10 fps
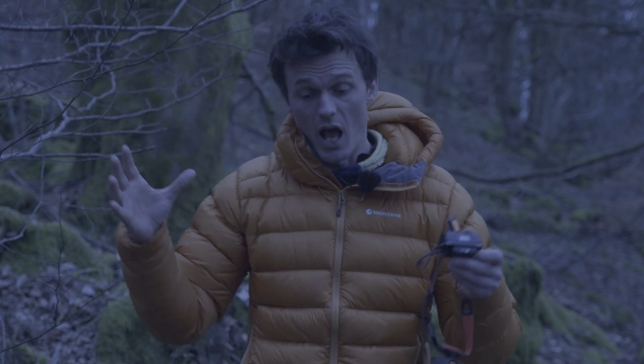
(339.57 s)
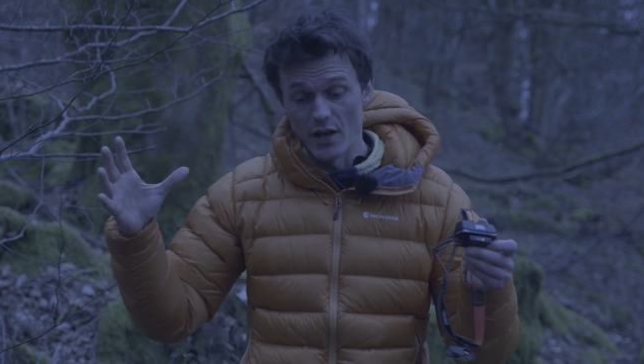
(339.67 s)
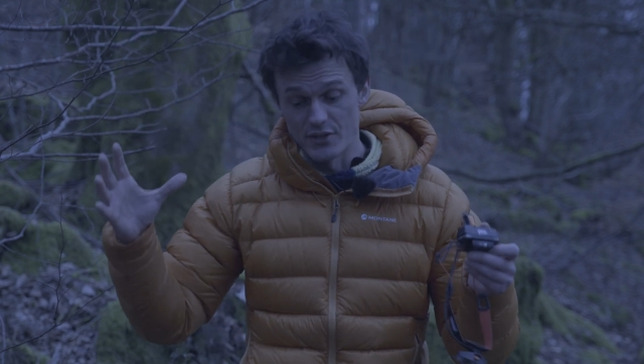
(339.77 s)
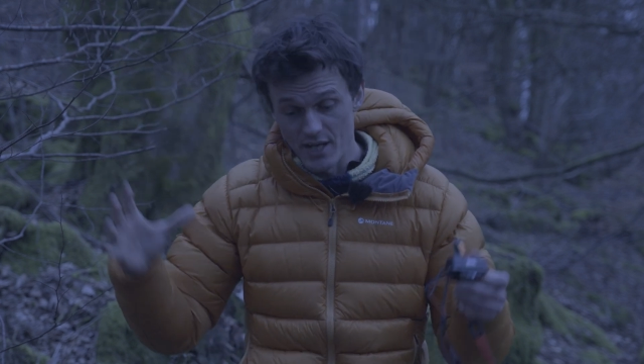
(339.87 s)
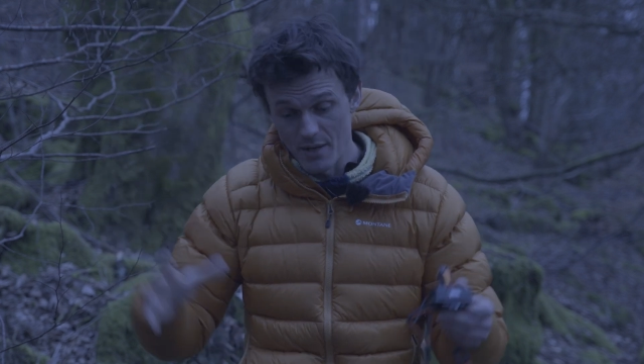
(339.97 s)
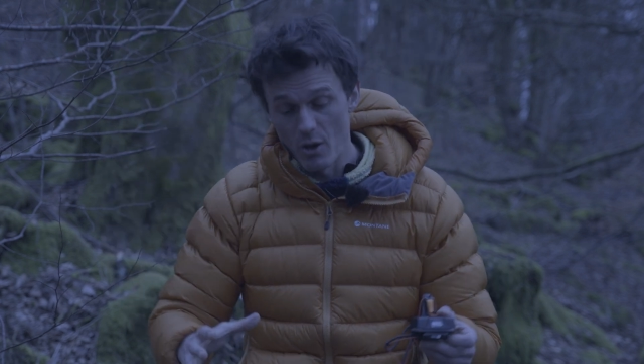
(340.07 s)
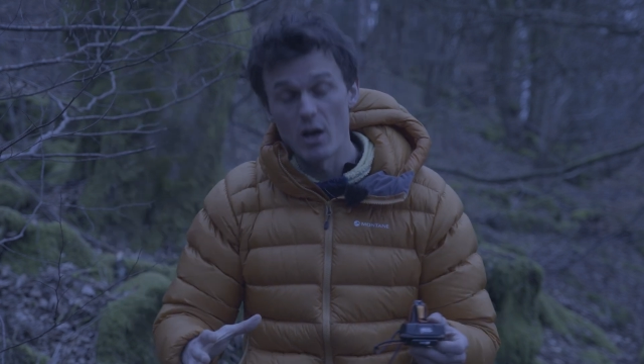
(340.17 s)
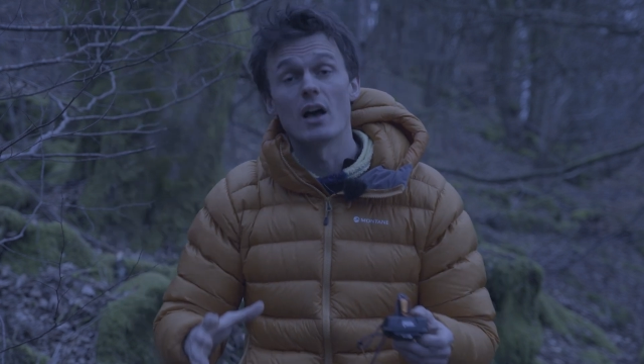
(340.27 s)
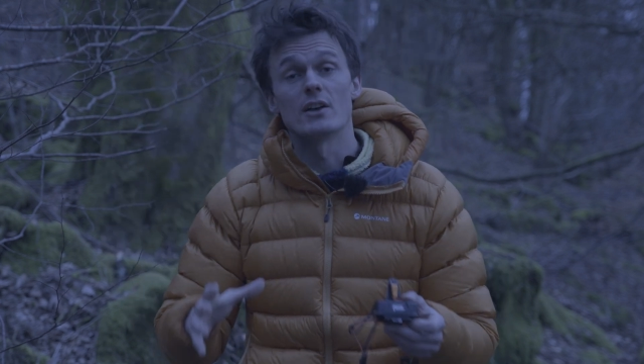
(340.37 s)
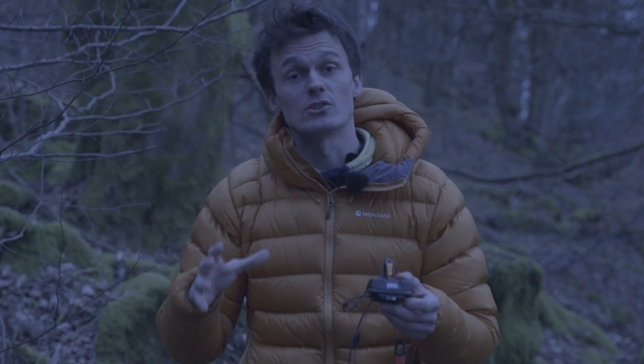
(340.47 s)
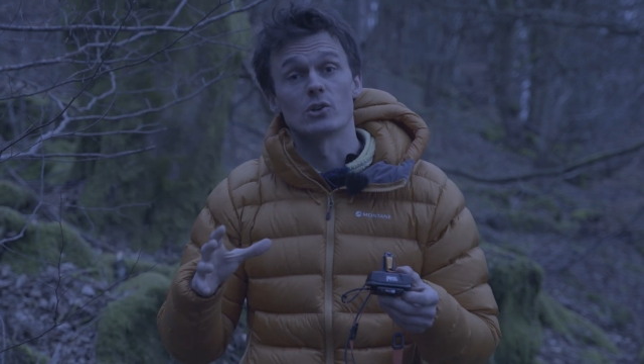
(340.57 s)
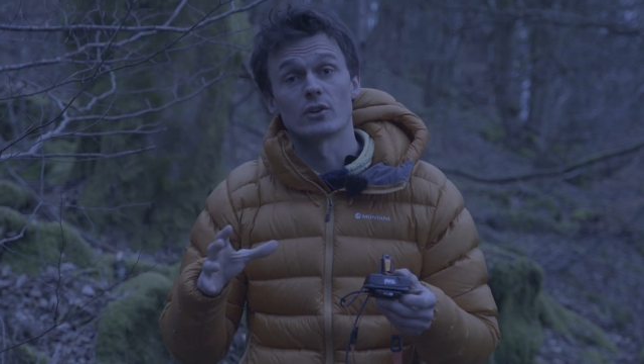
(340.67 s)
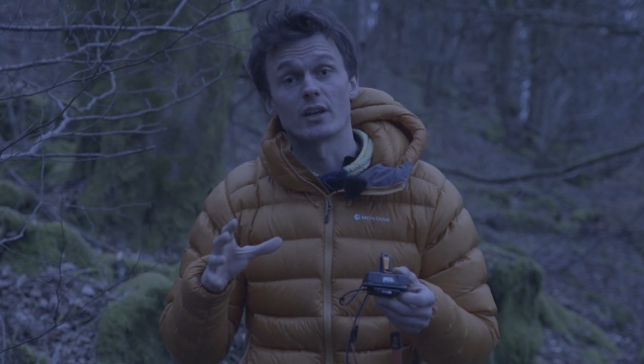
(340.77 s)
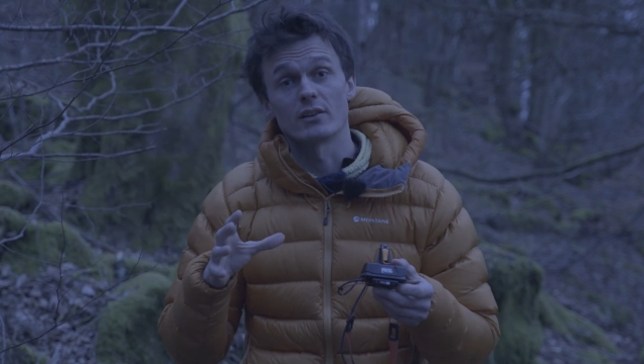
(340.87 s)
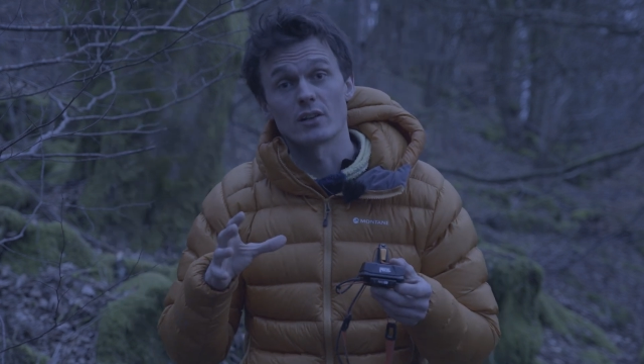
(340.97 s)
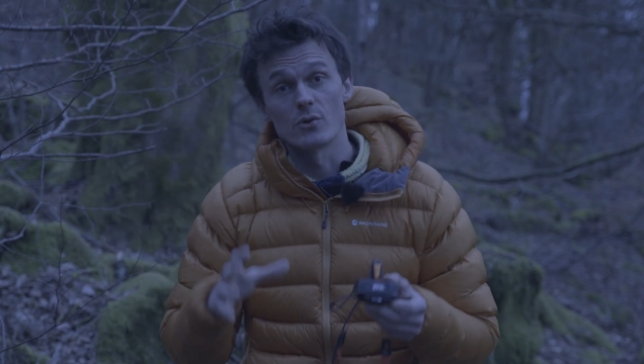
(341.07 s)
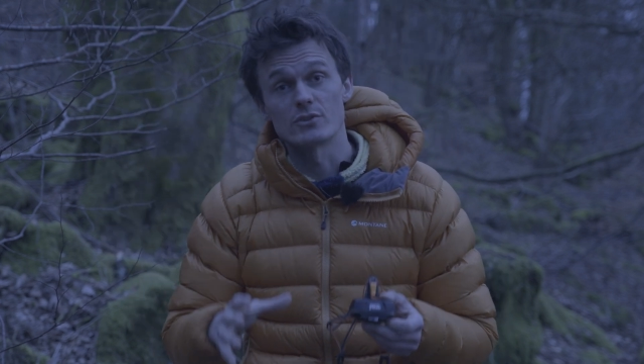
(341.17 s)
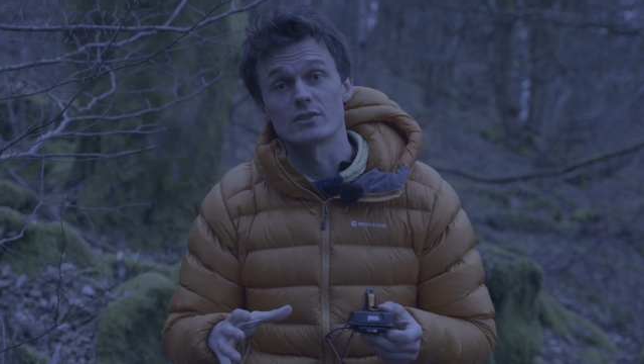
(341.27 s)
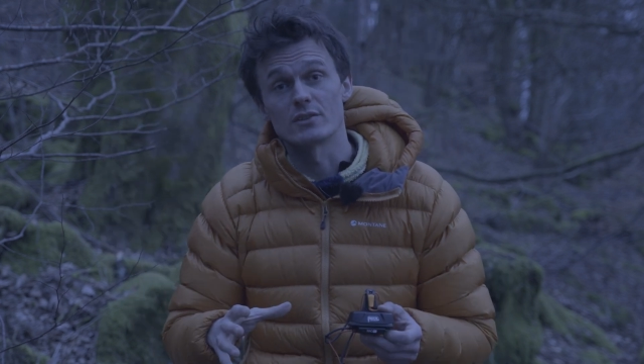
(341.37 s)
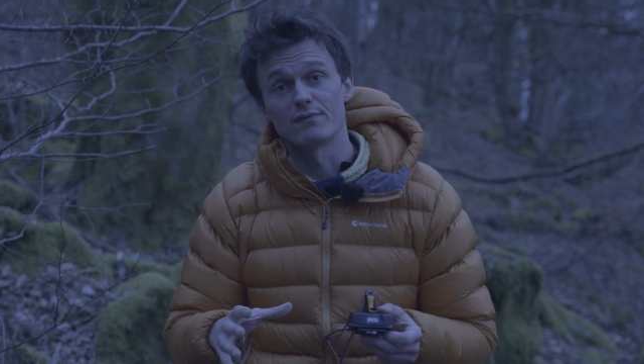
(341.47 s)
and dimmer as you're looking closer to the